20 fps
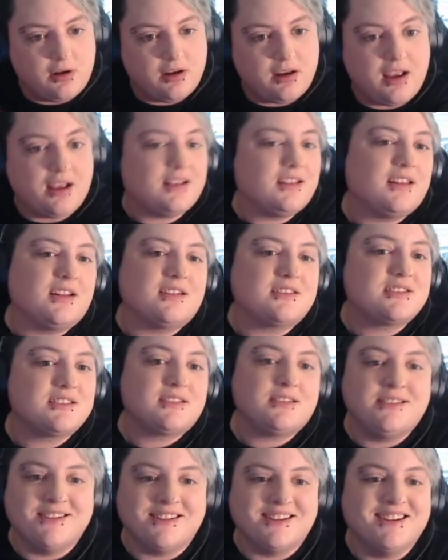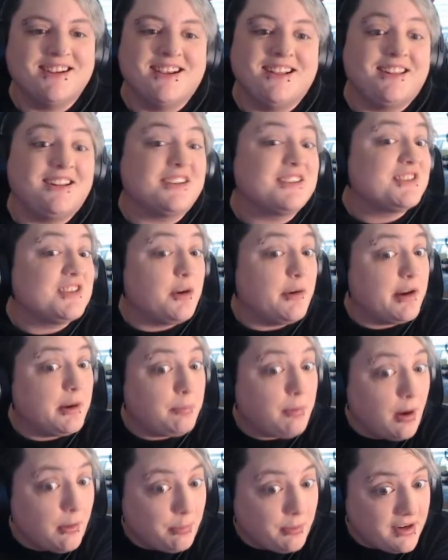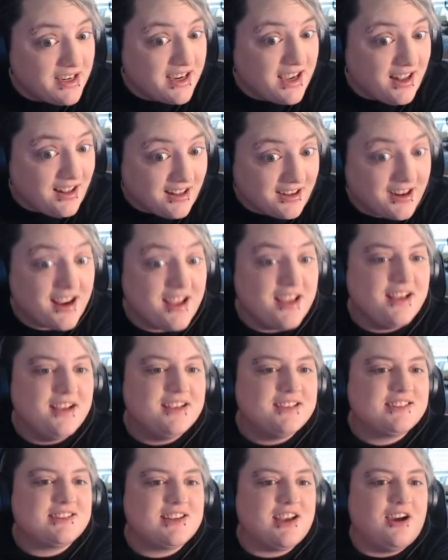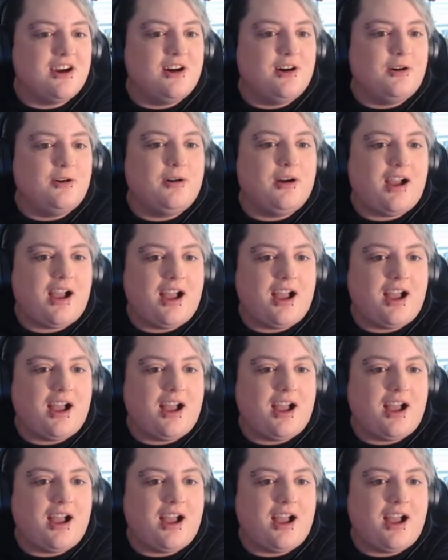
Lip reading: there's no inappropriate color. So